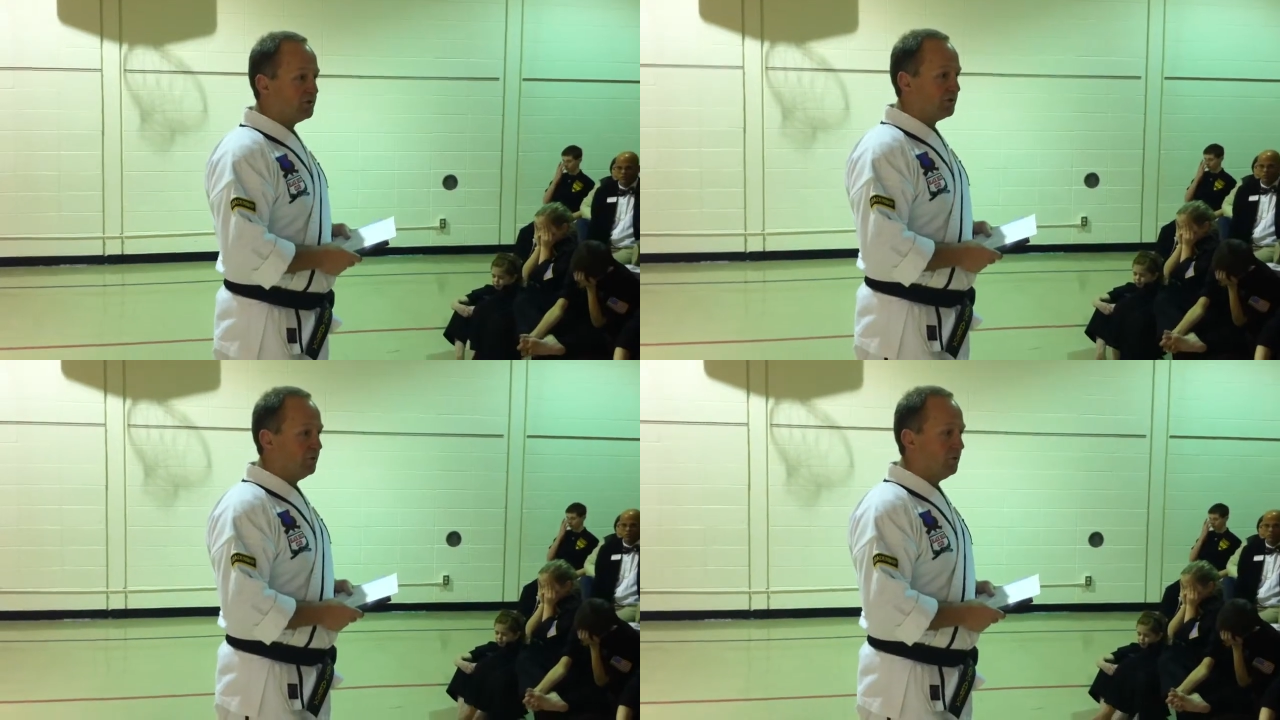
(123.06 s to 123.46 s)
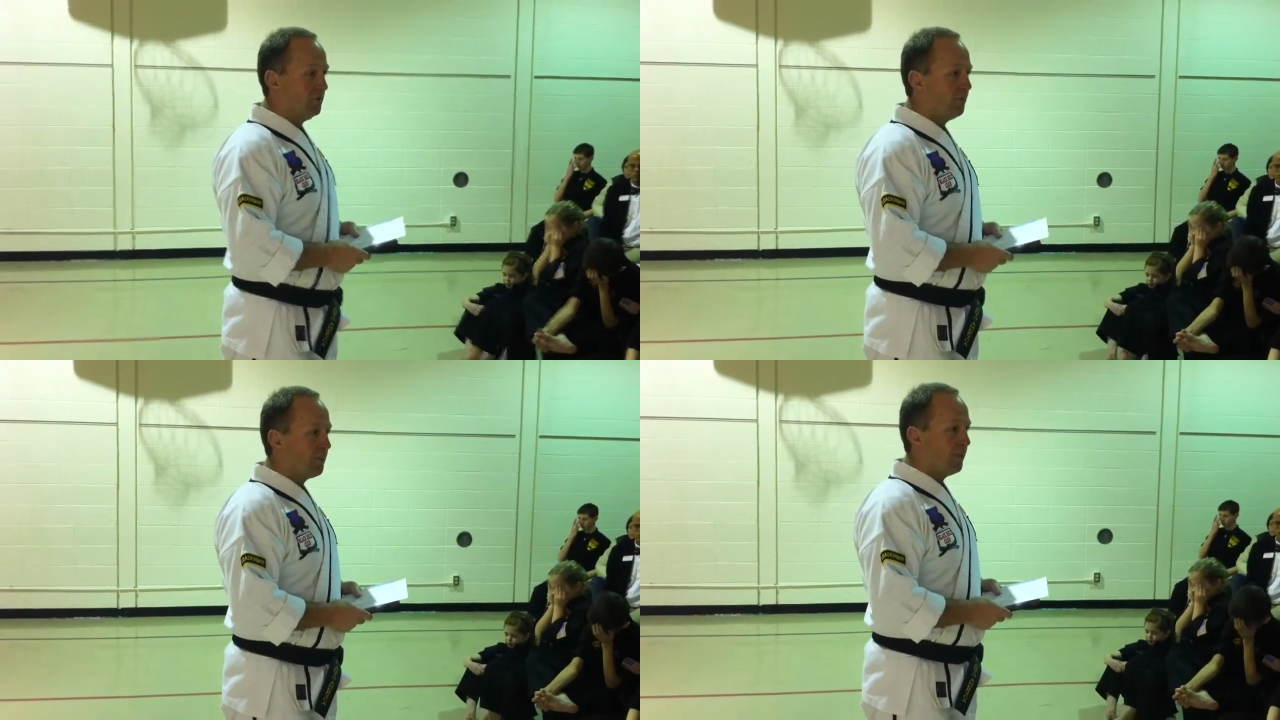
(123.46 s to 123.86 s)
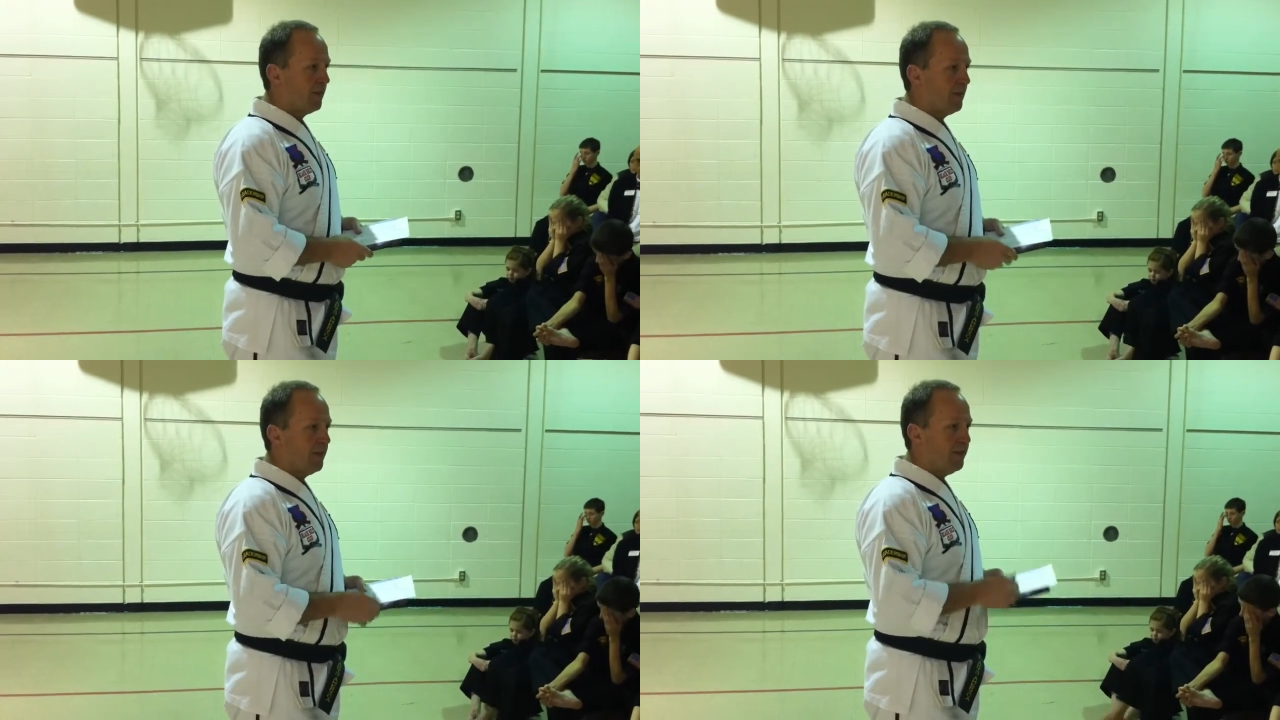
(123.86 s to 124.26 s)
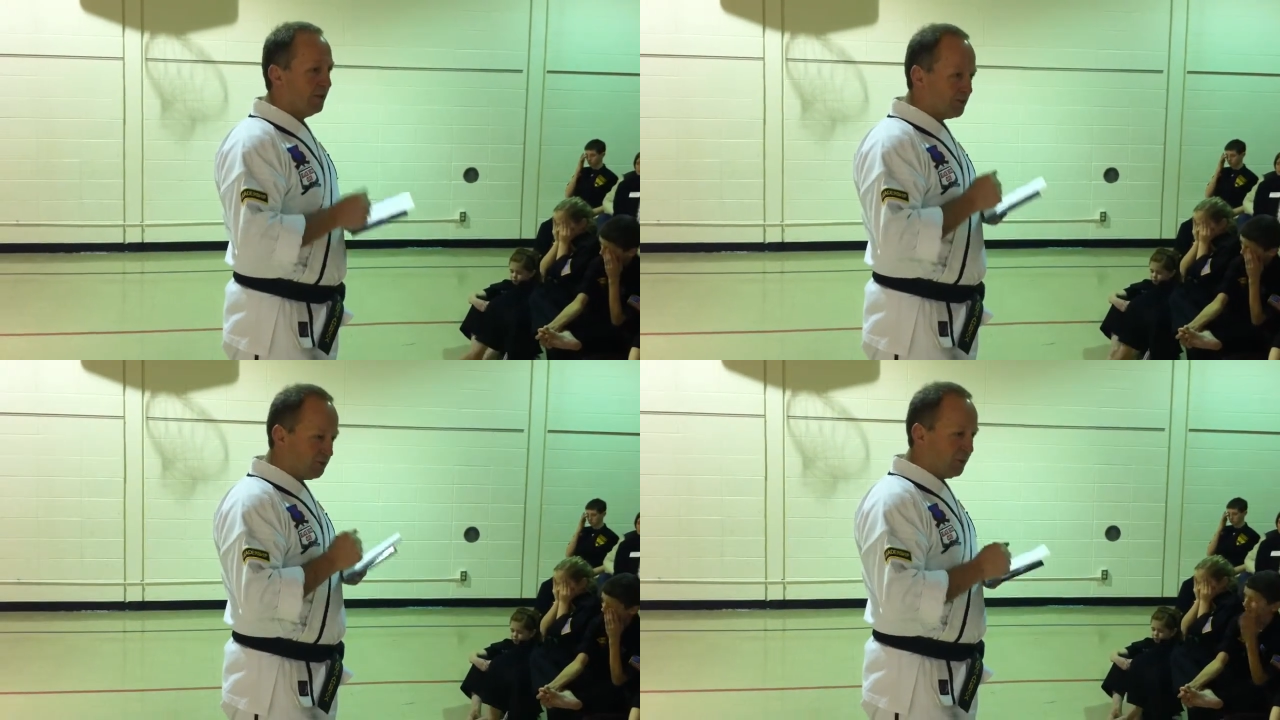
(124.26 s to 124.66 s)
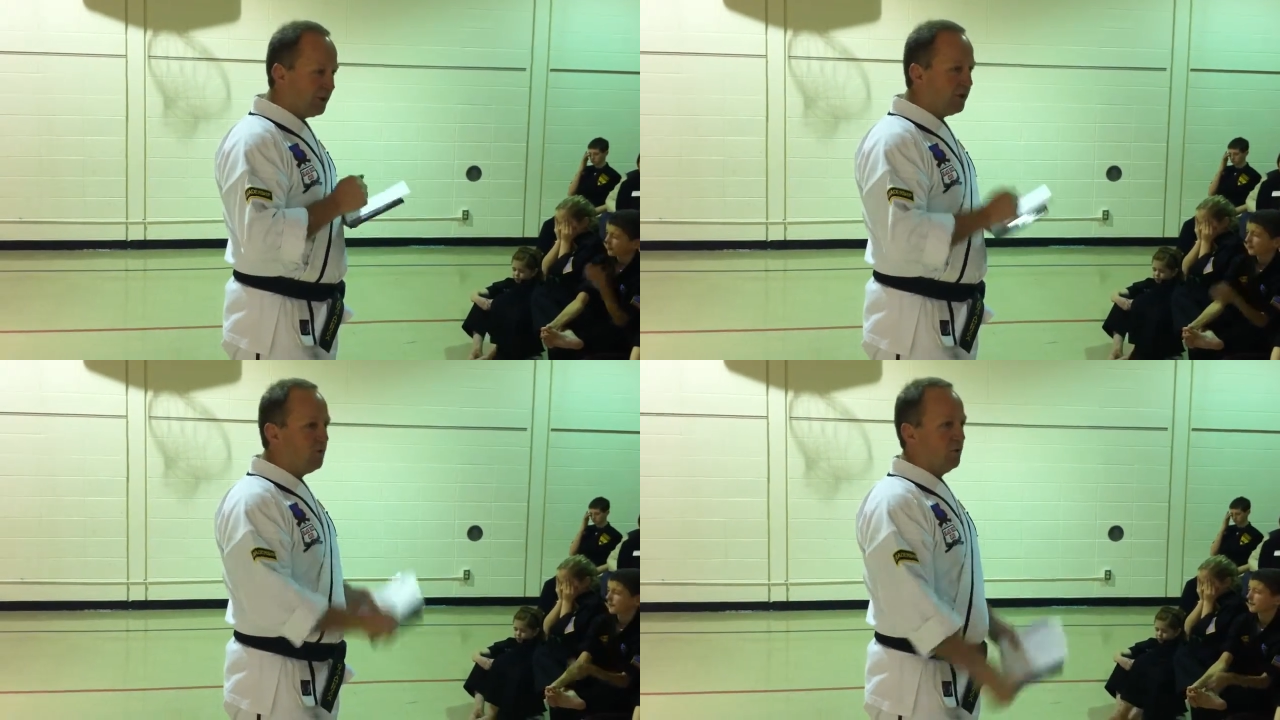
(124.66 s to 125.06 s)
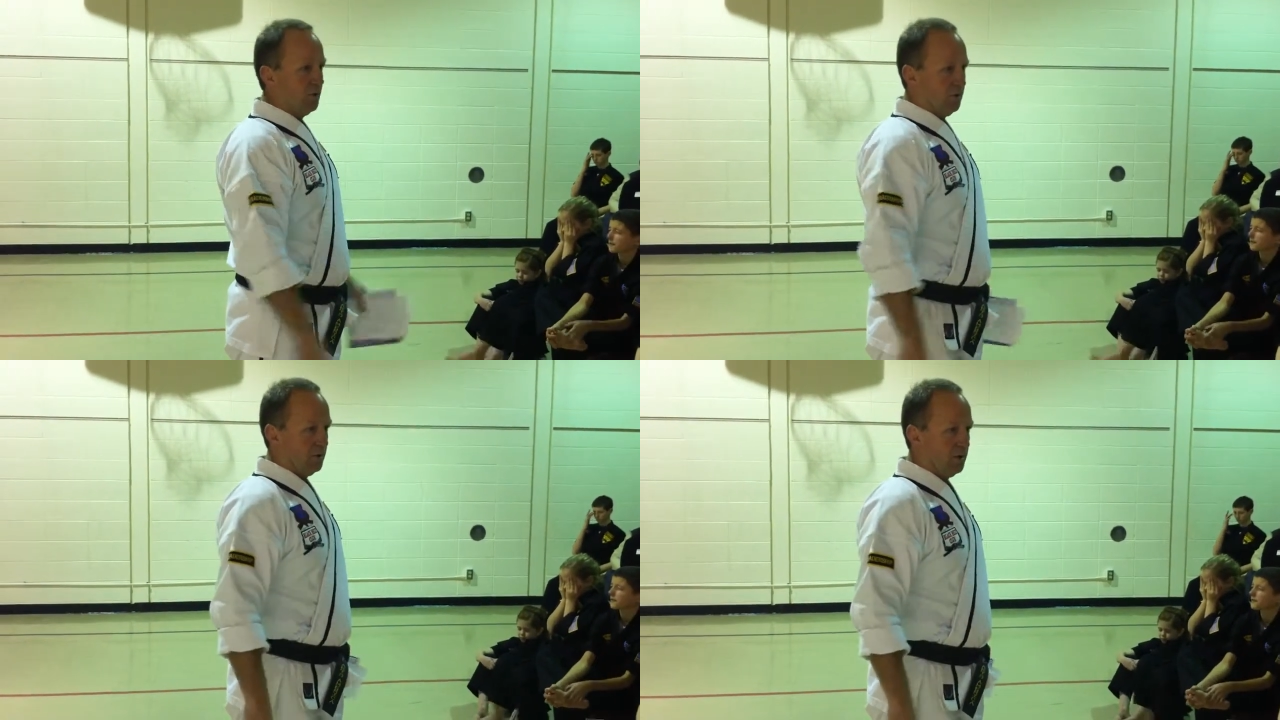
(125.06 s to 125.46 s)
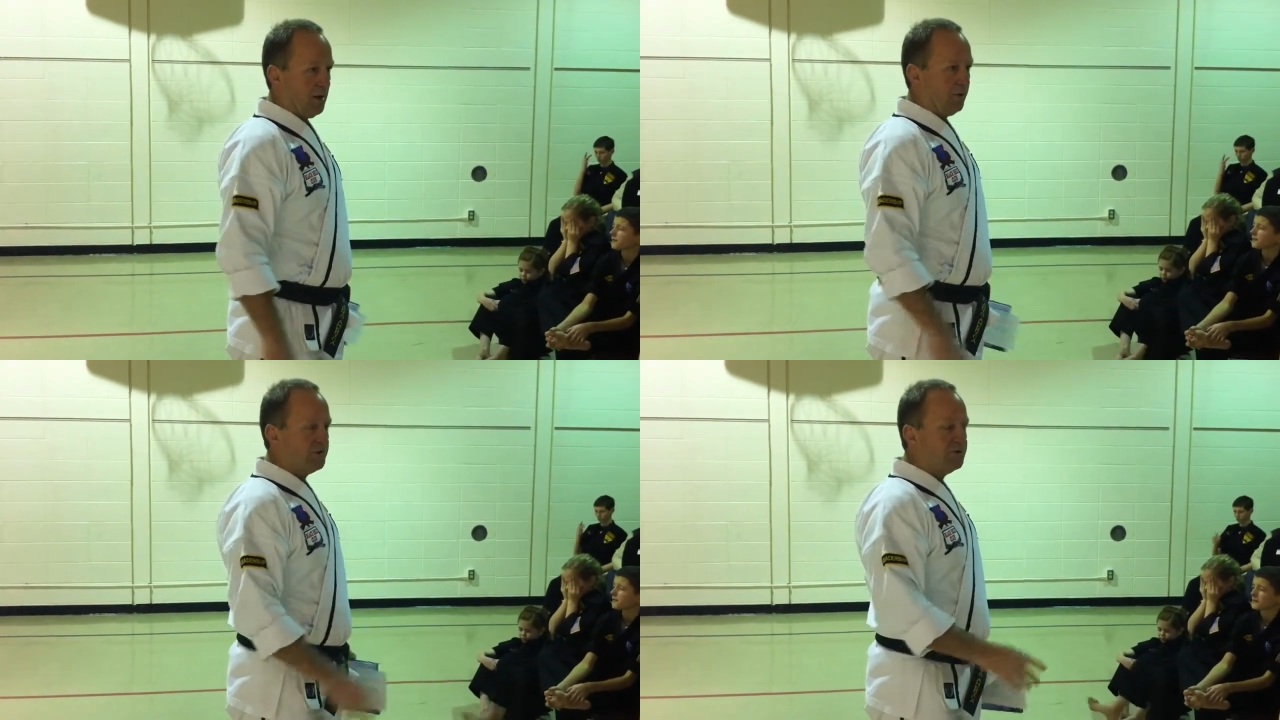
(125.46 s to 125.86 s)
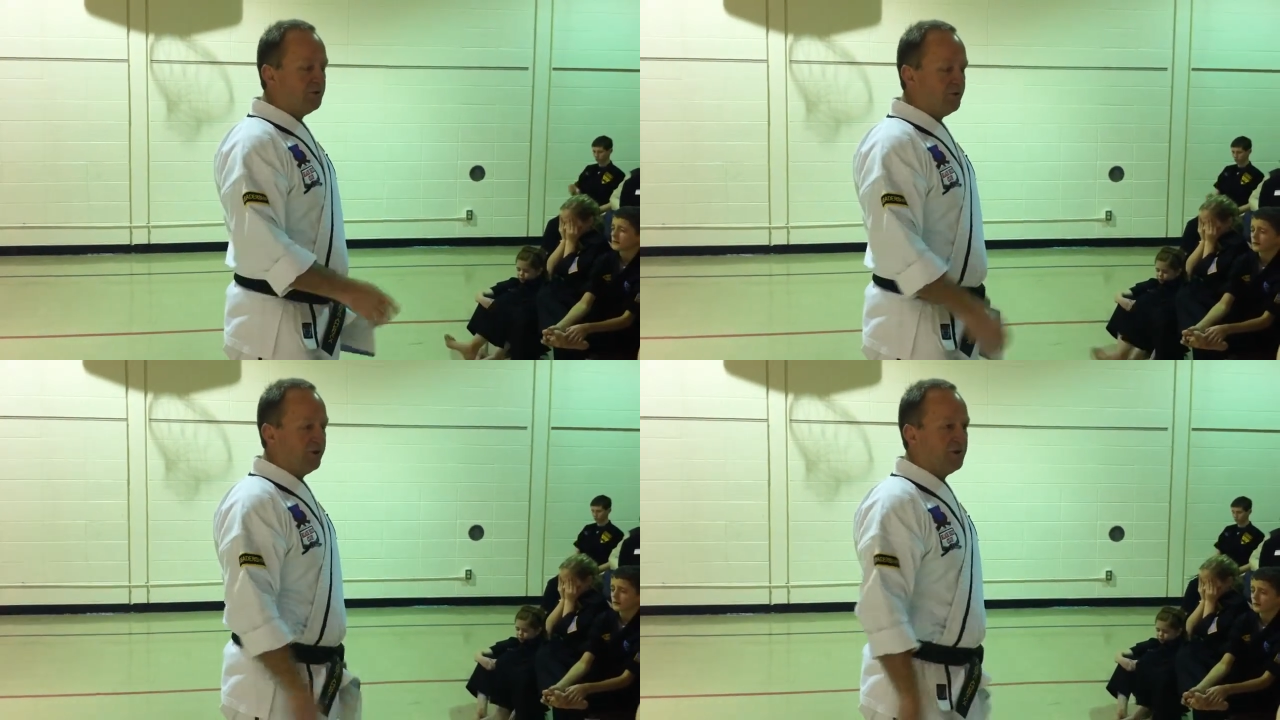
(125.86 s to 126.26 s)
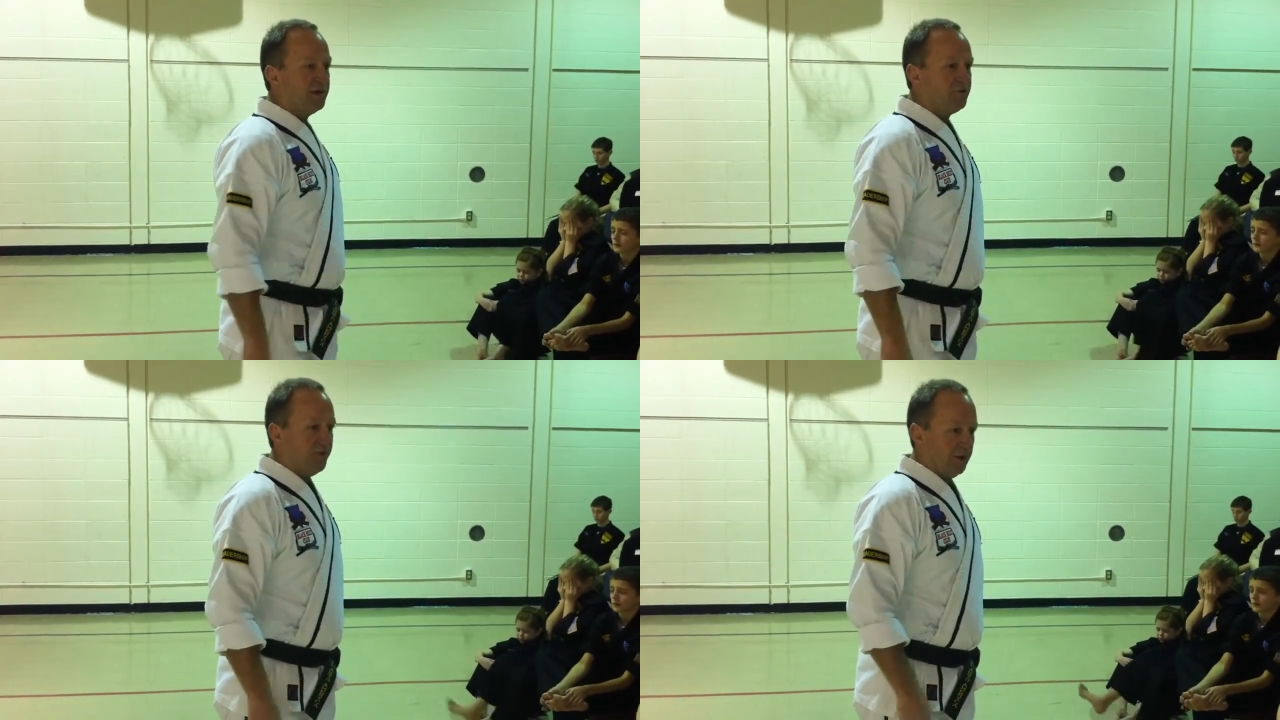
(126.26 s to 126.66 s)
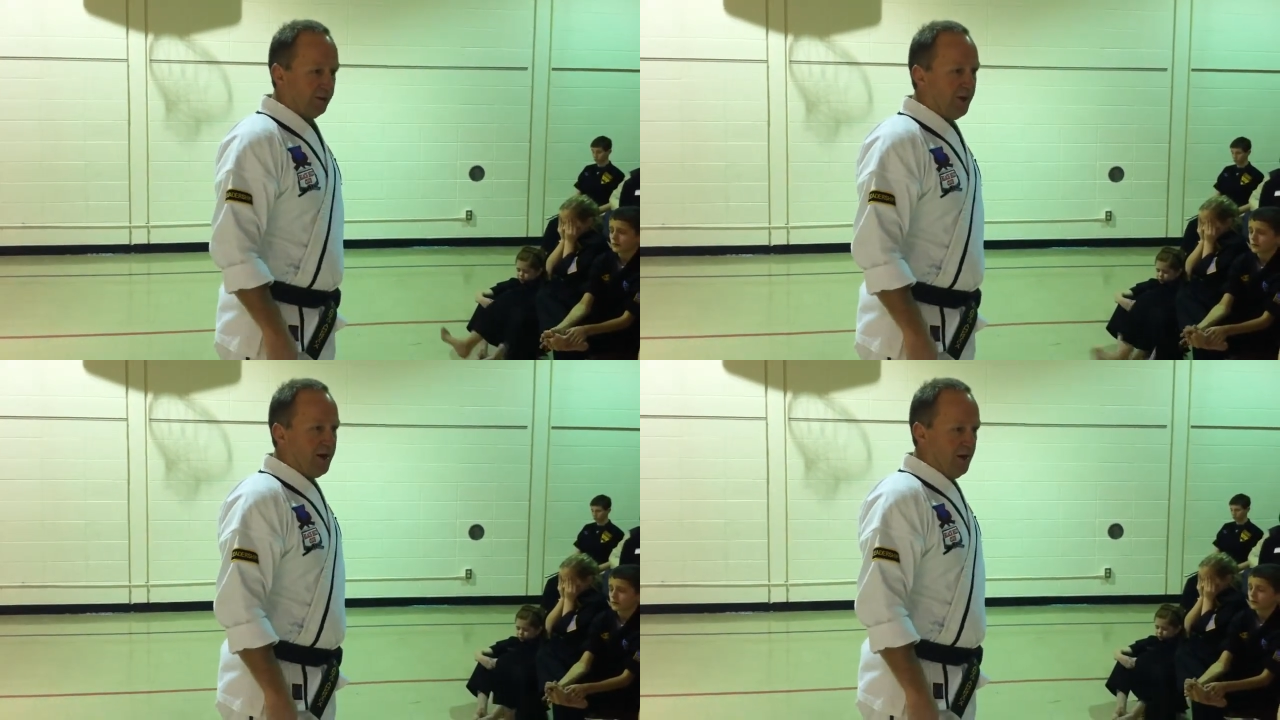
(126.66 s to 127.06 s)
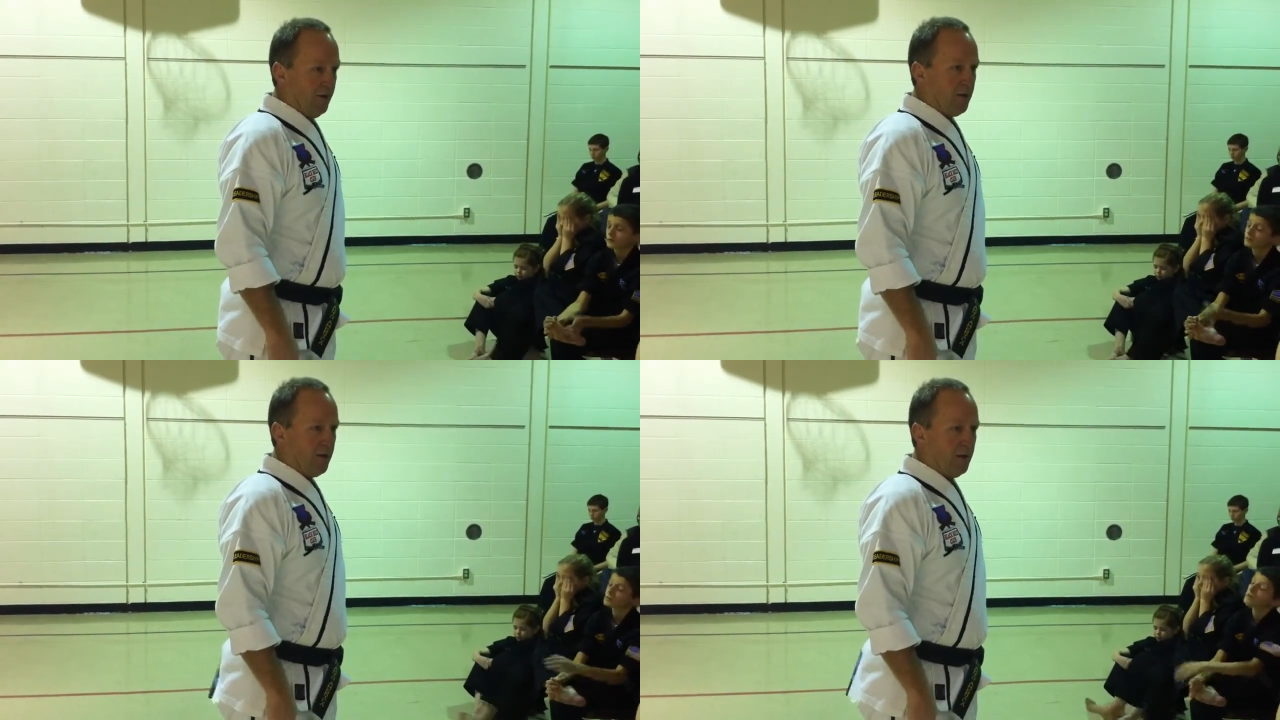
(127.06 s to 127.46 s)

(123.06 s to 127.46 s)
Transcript: or school that was really cool, I want you to feel that feeling right now.